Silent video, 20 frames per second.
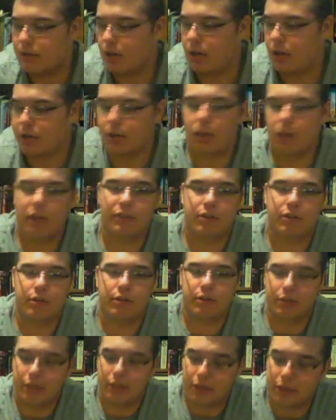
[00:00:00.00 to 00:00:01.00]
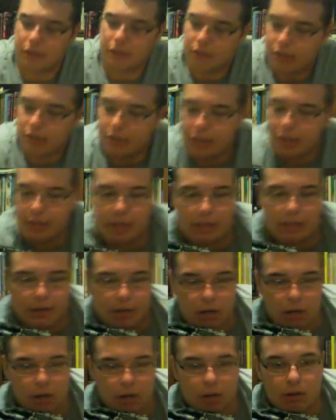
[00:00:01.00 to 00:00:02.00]
Y'all have a good day, and
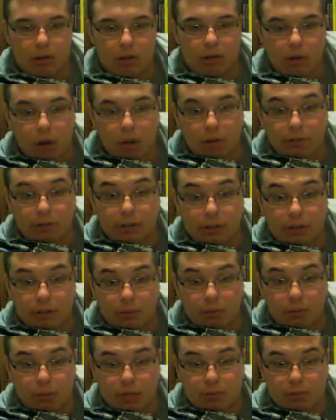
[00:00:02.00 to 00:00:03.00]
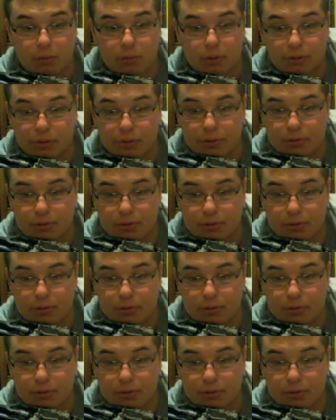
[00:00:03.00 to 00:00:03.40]
hopefully you can watch more of these.